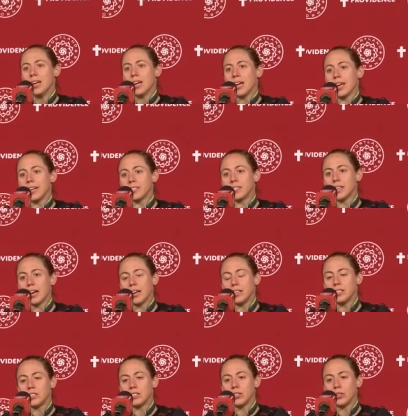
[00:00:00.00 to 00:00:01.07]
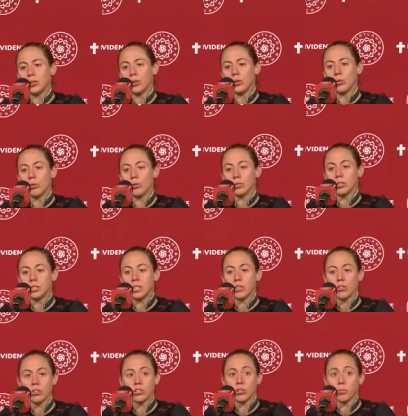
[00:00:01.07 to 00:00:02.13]
it's nice to see
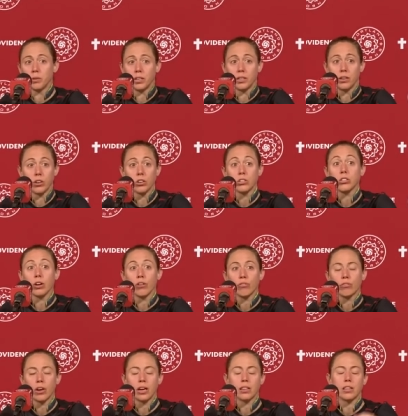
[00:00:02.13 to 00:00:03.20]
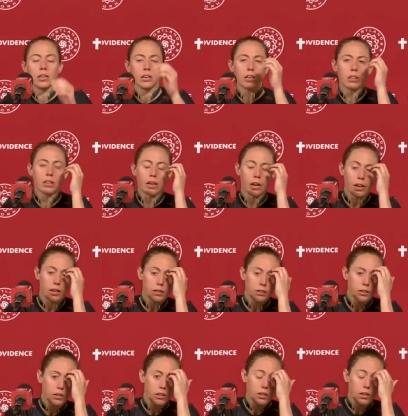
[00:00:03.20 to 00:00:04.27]
Crystal be herself. I think that
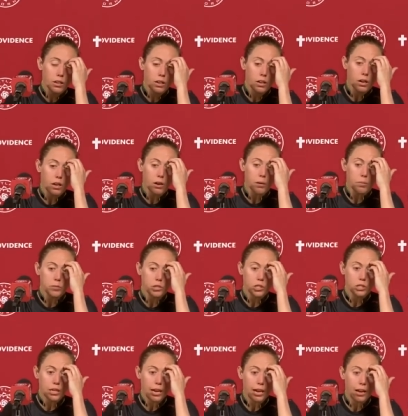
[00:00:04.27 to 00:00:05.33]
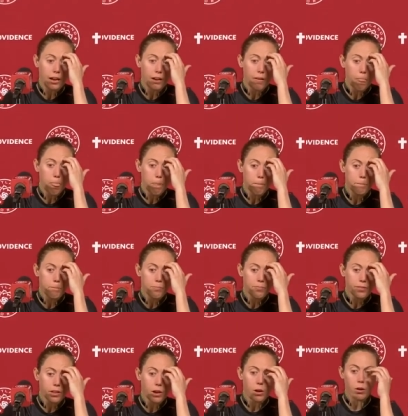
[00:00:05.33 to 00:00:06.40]
she's had,
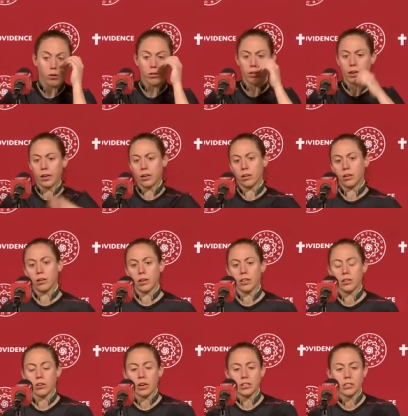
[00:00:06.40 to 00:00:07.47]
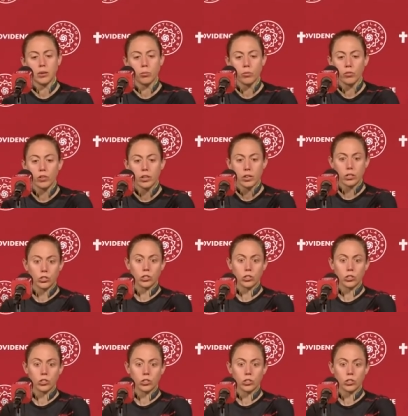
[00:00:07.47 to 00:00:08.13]
like, in the last couple of years,